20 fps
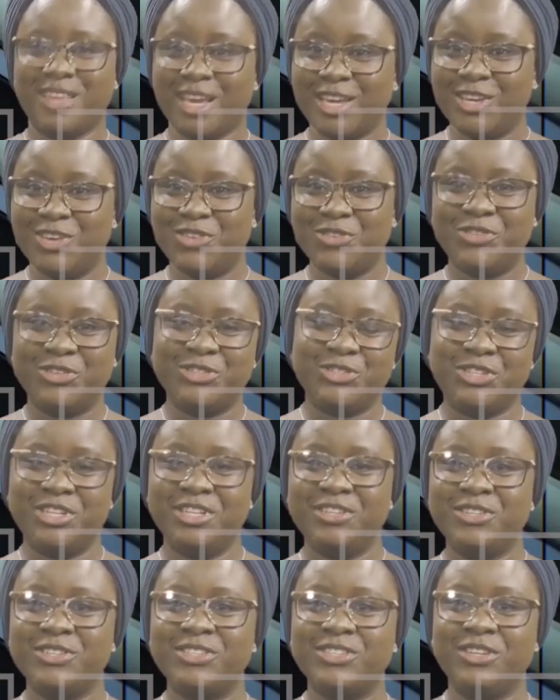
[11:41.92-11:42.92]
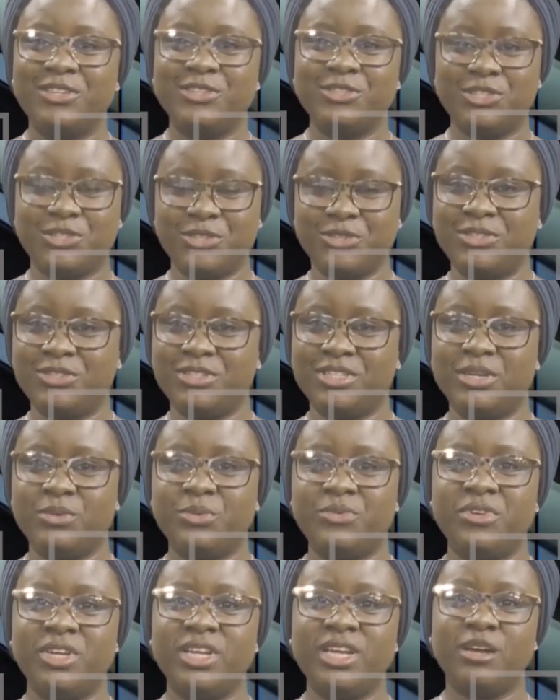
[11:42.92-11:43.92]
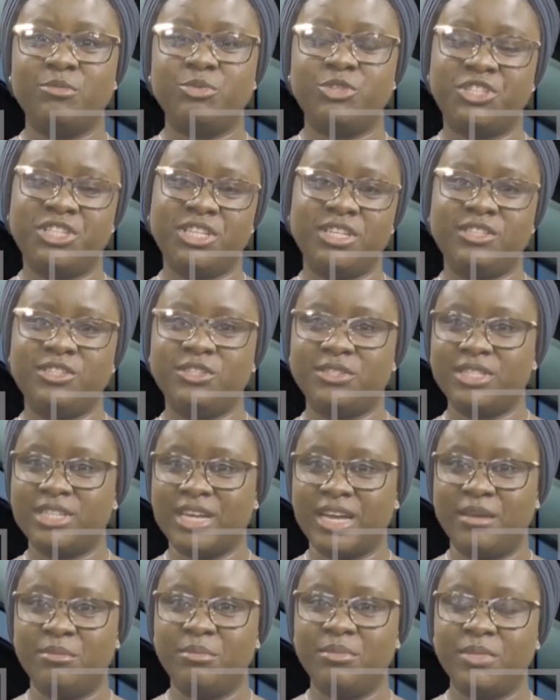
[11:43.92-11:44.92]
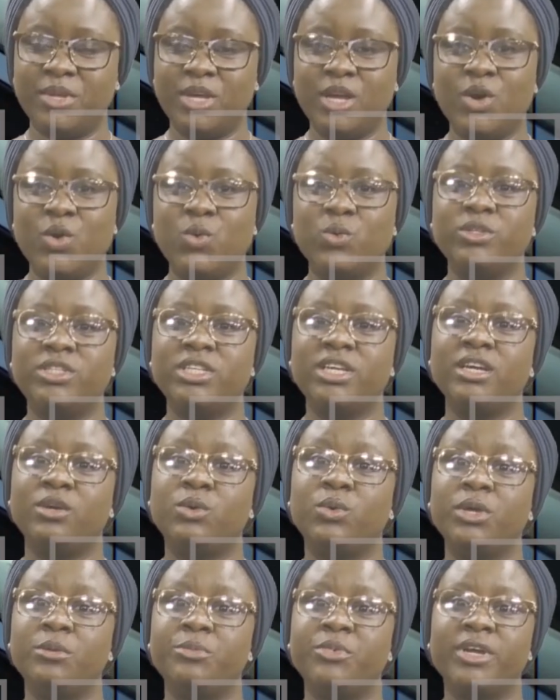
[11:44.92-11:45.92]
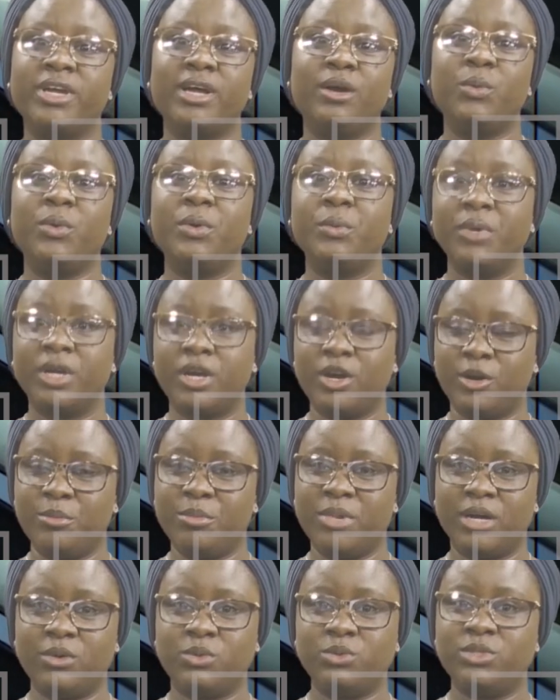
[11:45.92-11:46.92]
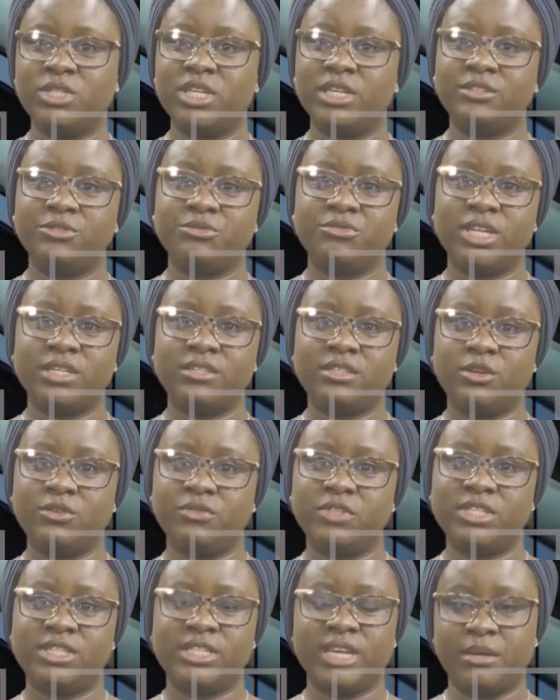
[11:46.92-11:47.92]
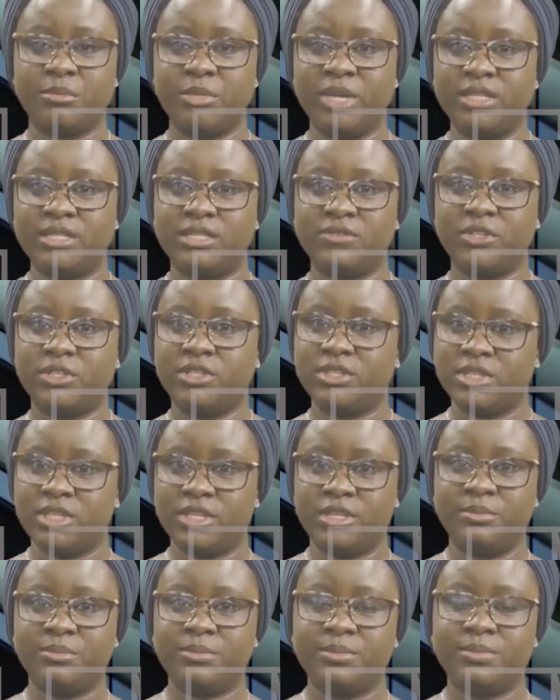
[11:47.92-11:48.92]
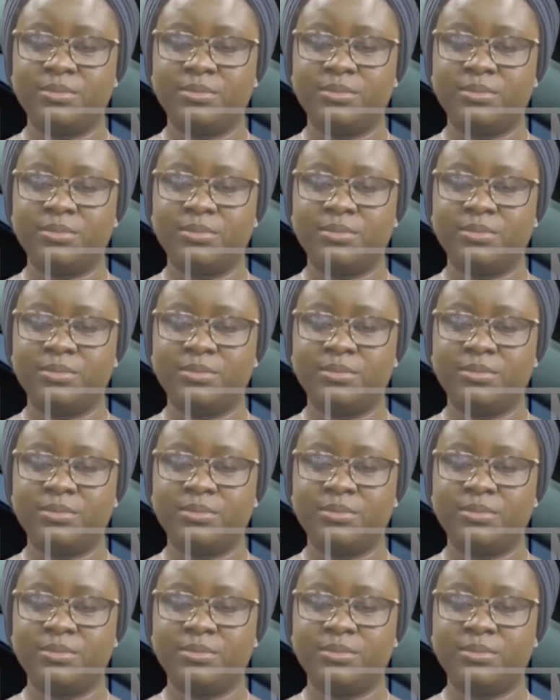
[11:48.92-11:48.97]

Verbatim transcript: Thank you for joining us on the show today. We really appreciate your time. We'll take a quick break, and when we come back, we'll take the rest of the segments for today.